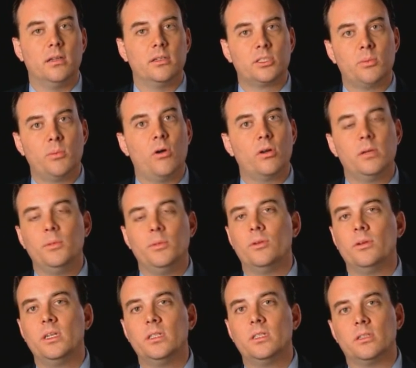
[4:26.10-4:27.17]
small
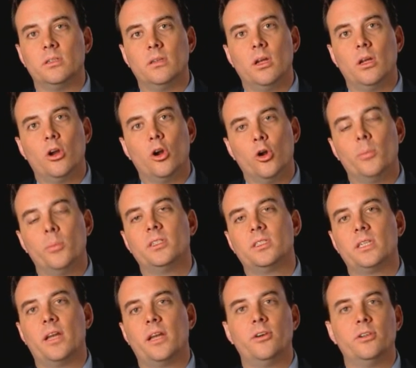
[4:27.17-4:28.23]
communities and urban
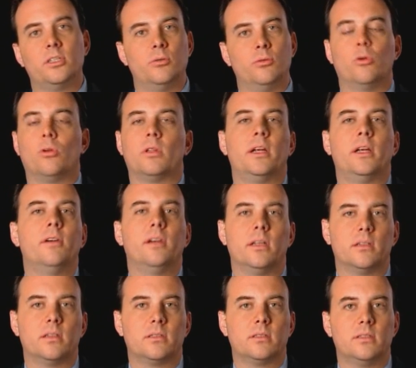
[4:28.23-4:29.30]
centers and rural
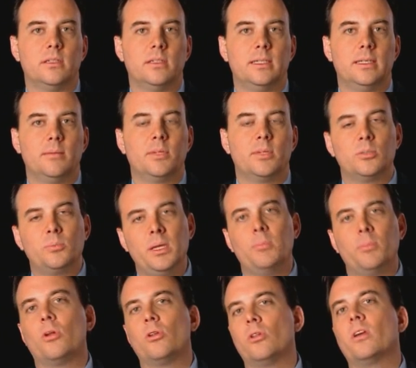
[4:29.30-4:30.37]
areas, because
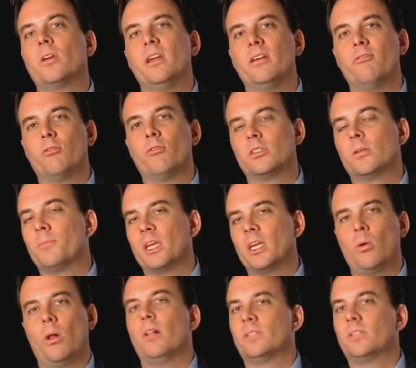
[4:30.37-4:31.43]
people are looking for something
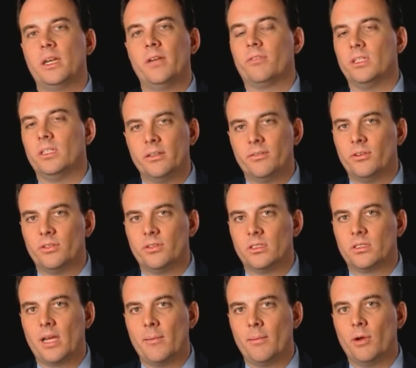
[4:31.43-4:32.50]
qualitatively different this
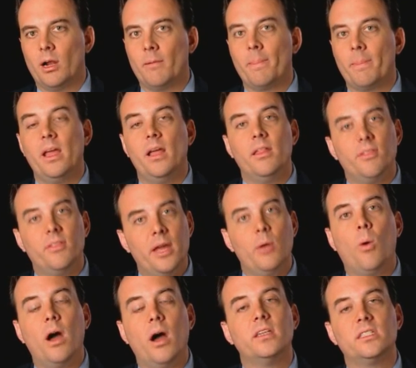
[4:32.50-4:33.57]
time around. They
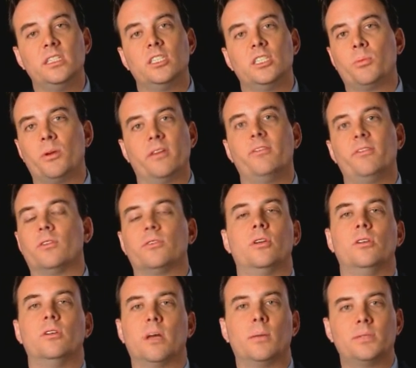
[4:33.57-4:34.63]
want to see Springfield
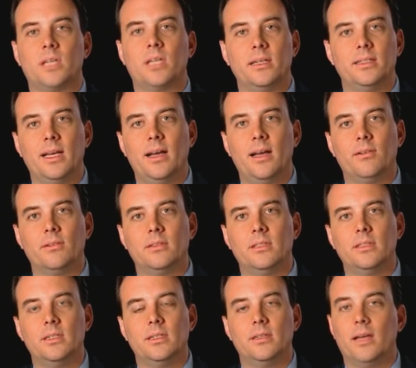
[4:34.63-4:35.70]
turned upside down.
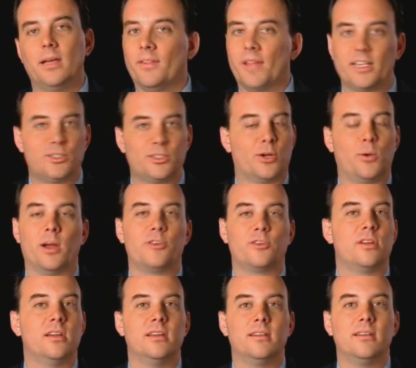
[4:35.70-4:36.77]
And that's the
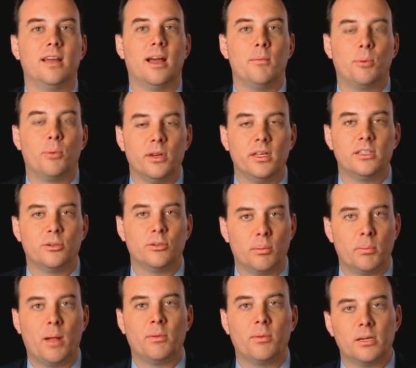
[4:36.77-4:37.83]
question I'm putting to
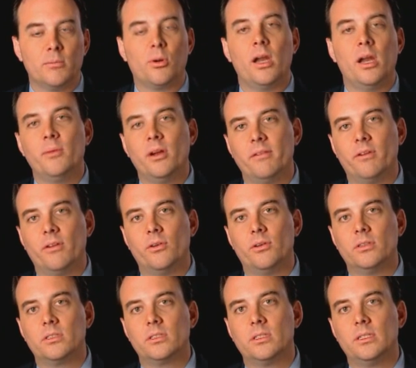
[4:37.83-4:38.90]
Republican primary
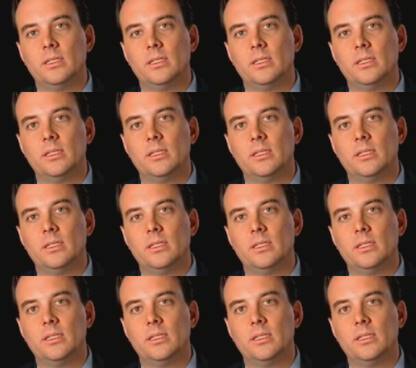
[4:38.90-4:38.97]
voters.